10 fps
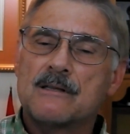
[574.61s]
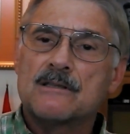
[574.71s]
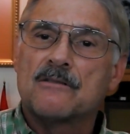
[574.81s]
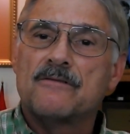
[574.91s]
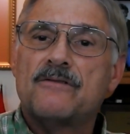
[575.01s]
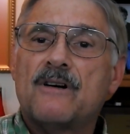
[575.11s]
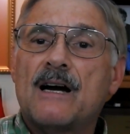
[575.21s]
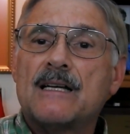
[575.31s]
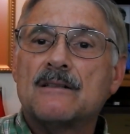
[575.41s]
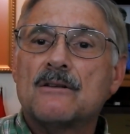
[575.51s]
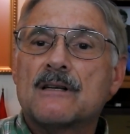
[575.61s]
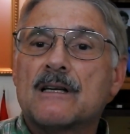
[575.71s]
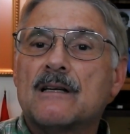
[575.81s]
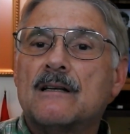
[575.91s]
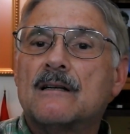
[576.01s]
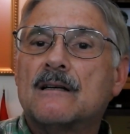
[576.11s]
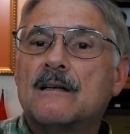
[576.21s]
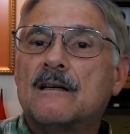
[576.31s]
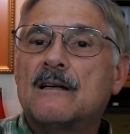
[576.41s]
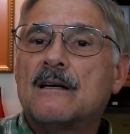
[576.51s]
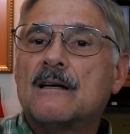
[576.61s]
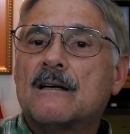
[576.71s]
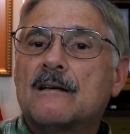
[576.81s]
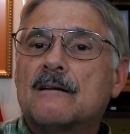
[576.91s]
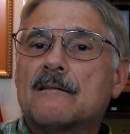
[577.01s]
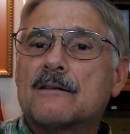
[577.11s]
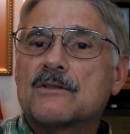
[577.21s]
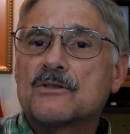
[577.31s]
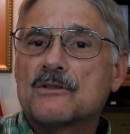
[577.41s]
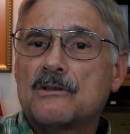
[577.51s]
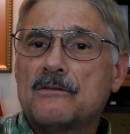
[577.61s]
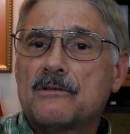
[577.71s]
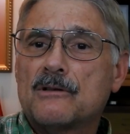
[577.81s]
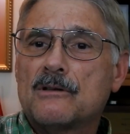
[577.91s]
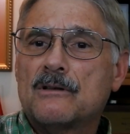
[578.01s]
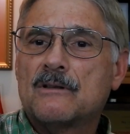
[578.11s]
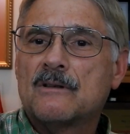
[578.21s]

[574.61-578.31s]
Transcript: It's a fine-looking silver,